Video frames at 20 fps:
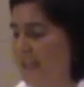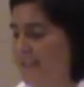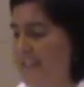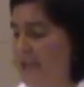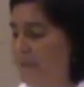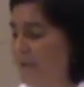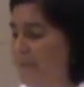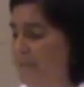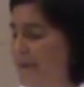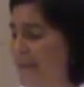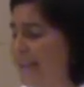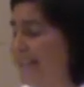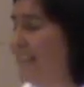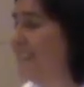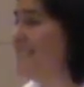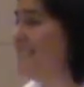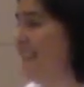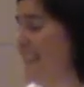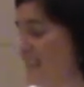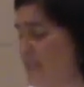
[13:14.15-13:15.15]
There were
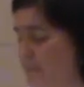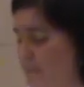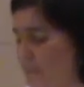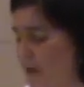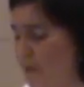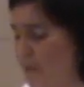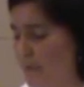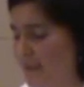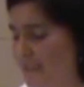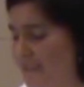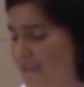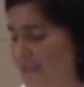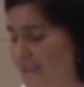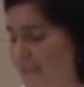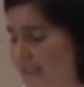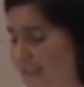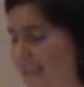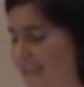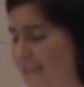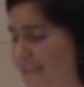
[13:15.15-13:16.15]
many intense moments
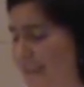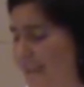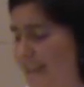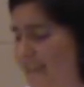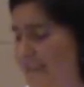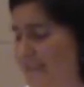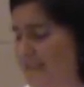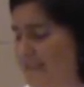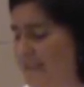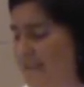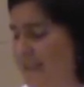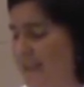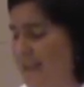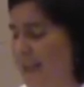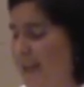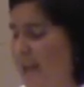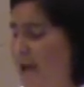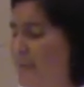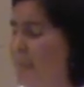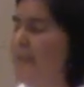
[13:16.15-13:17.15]
and days,
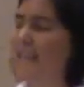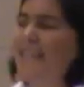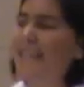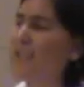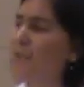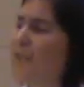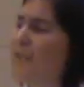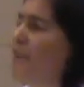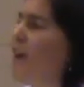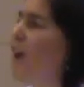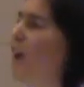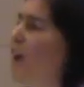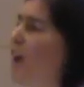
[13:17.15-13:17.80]
but this was